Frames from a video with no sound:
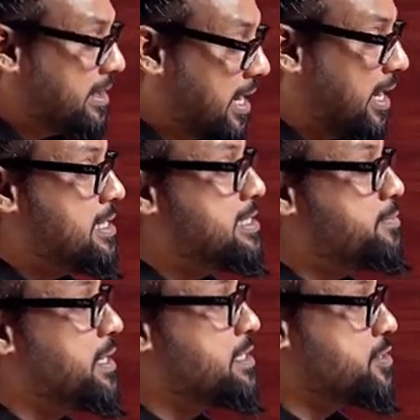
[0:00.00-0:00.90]
The
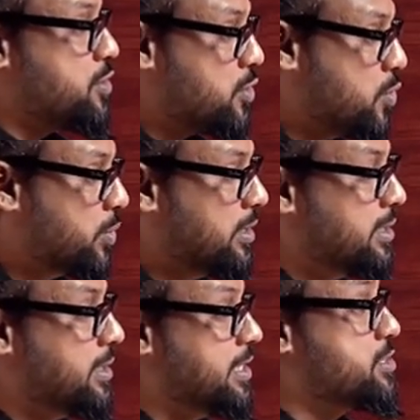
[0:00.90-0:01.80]
ultimate goal
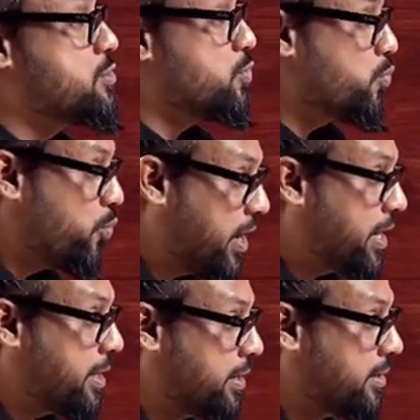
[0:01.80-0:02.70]
is to win.